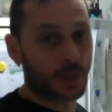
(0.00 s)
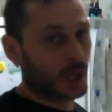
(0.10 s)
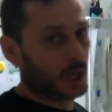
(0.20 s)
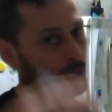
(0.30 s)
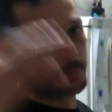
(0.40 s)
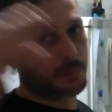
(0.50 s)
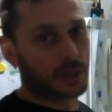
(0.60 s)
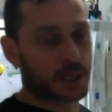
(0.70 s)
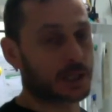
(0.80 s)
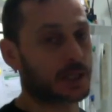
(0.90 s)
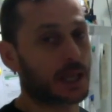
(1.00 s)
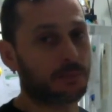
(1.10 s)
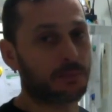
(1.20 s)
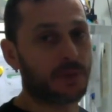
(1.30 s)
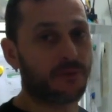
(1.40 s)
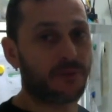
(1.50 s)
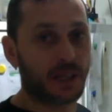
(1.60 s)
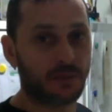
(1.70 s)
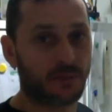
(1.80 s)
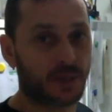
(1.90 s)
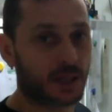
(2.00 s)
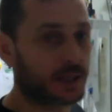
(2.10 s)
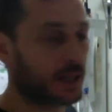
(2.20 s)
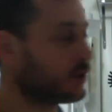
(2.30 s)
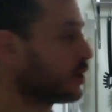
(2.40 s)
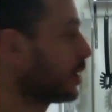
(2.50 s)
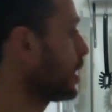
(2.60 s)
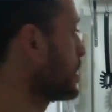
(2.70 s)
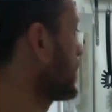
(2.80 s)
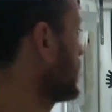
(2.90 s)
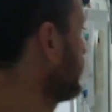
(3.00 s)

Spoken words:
It can be very dangerous.